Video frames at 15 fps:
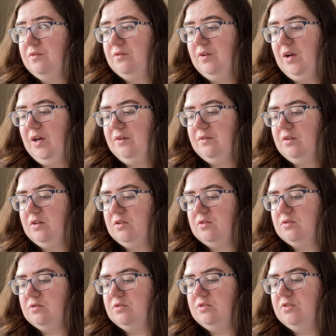
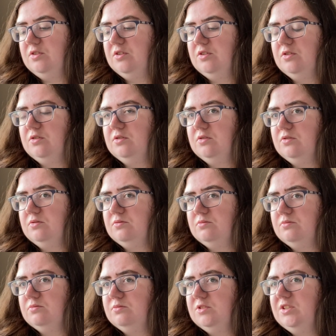
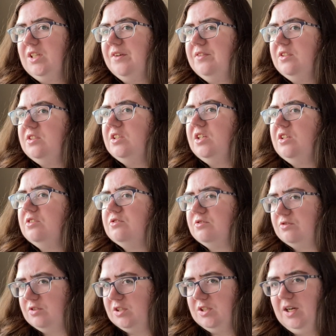
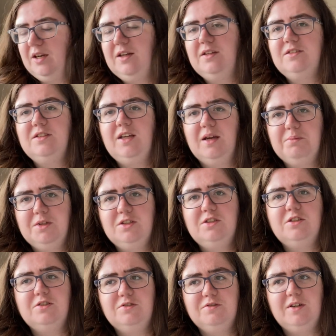1700. I need to get my
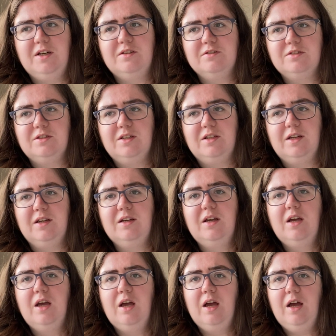2000 in it.
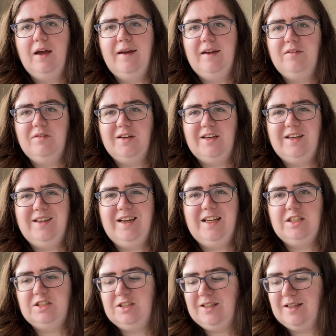If I
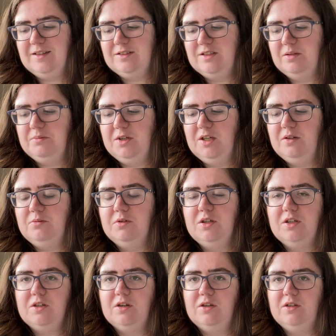get a chance I might
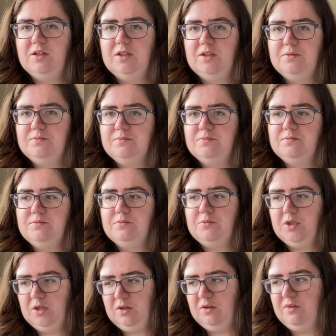work on it
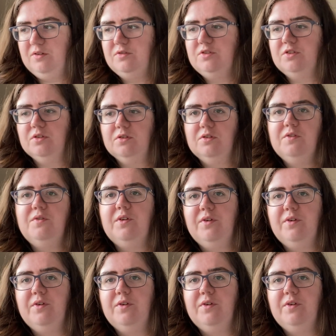when I've done